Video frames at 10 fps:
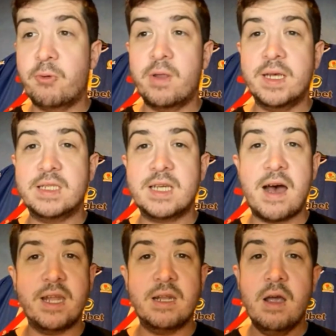want this
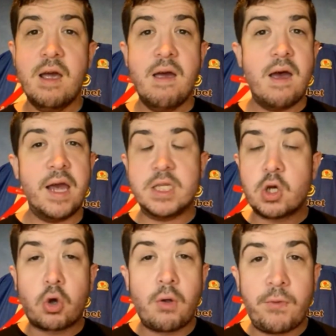signing. It's
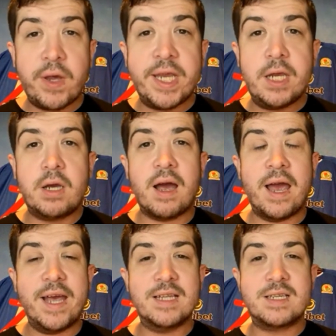a good league, I
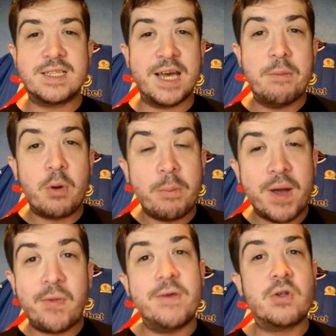hate to say, but
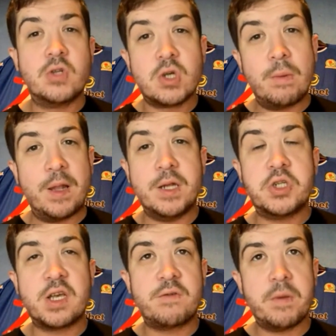Burnley's have done so well in
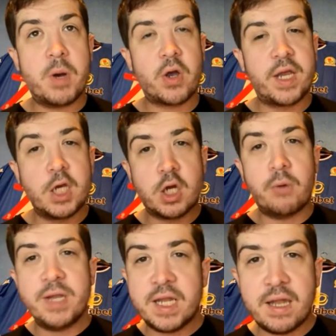the transfer market
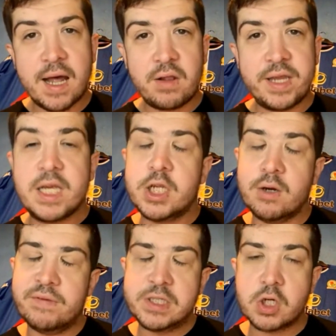going in that league. You
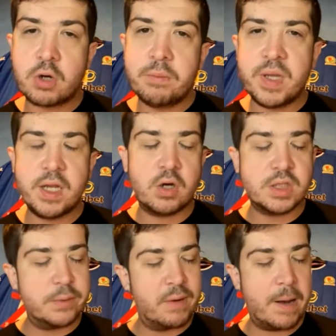know, Vincent Kompany
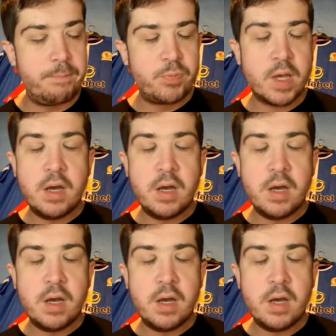knows it well.